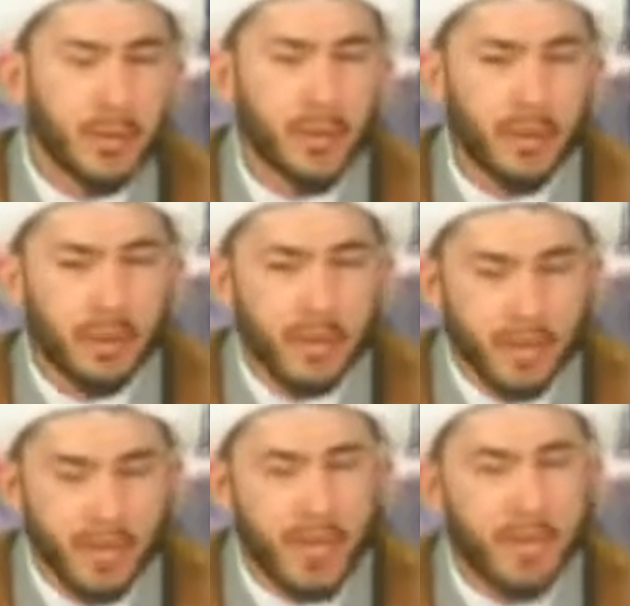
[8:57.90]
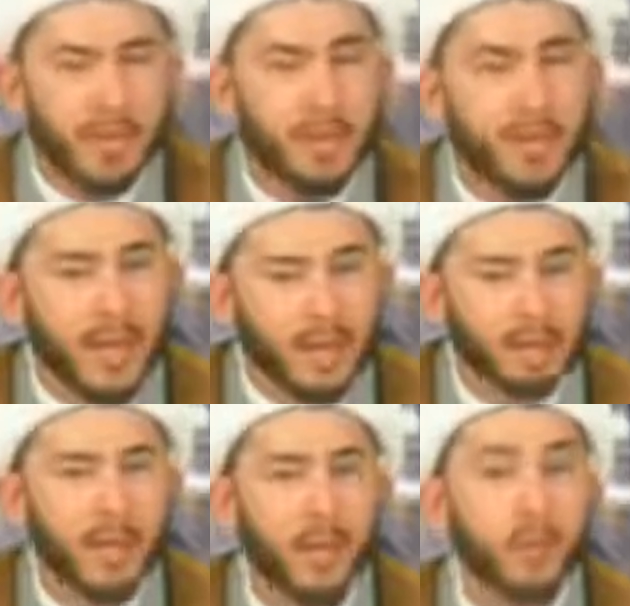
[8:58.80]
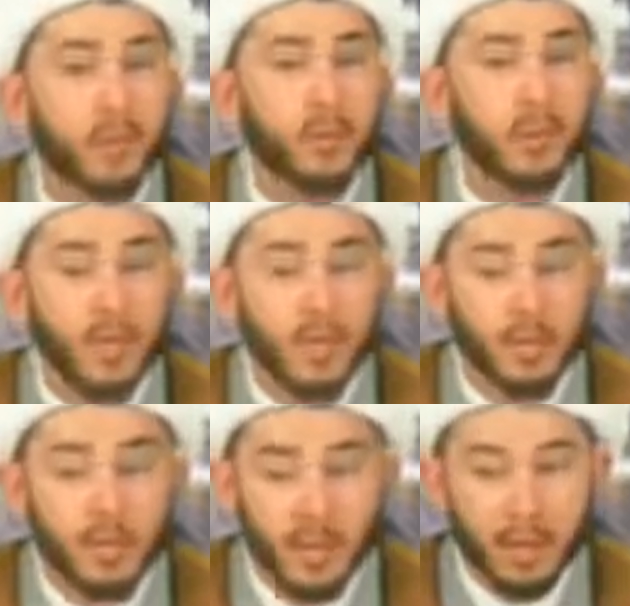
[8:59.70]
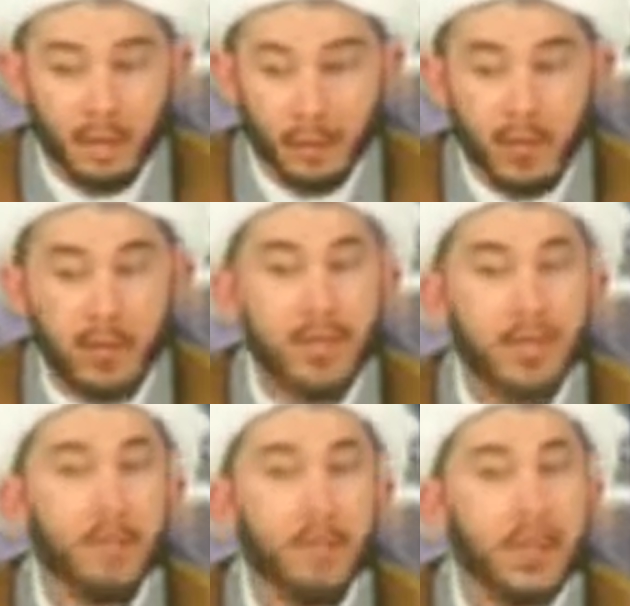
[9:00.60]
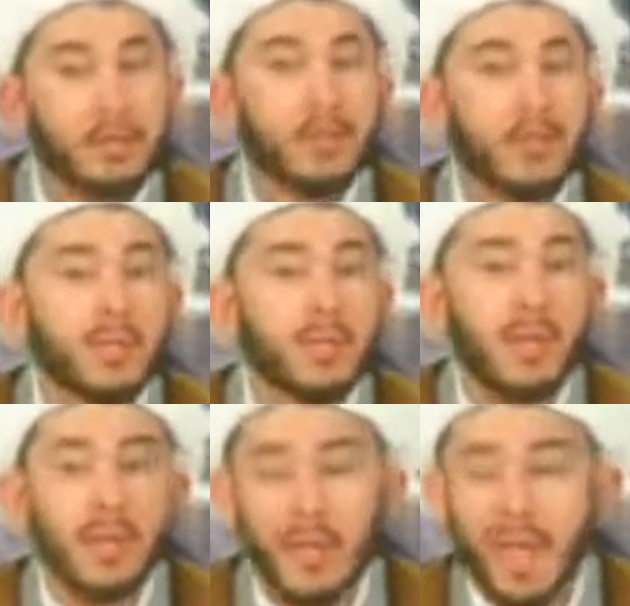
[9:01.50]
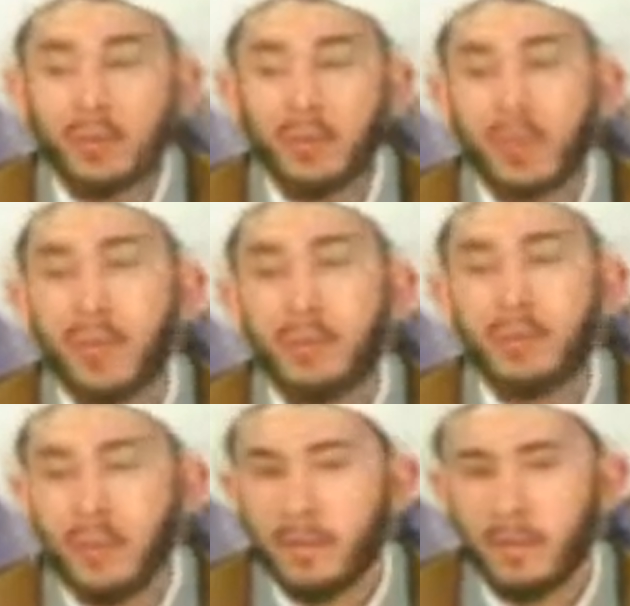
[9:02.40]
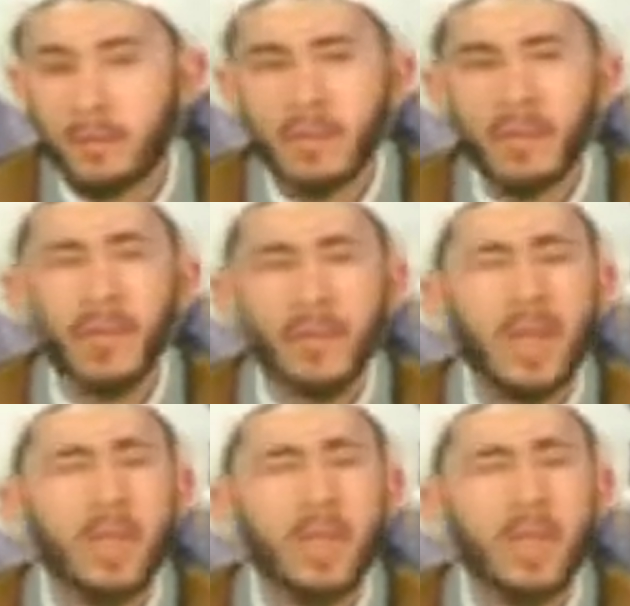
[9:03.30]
that his caliphate was with the serious counseling of everyone, and